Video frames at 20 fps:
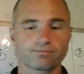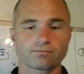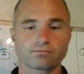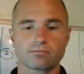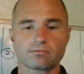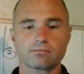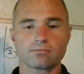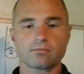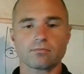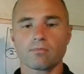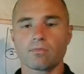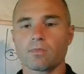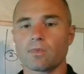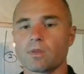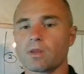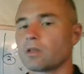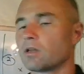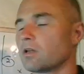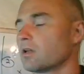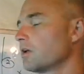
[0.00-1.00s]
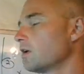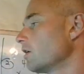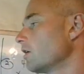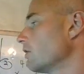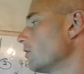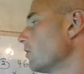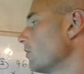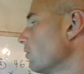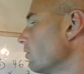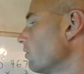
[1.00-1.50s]

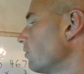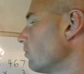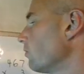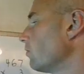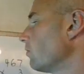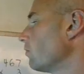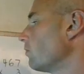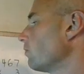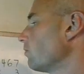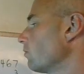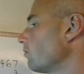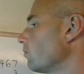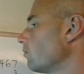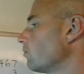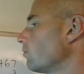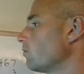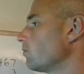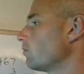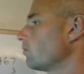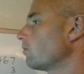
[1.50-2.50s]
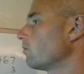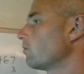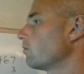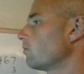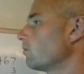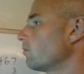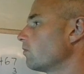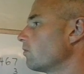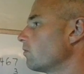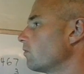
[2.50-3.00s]

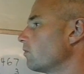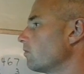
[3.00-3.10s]
Nothing is said.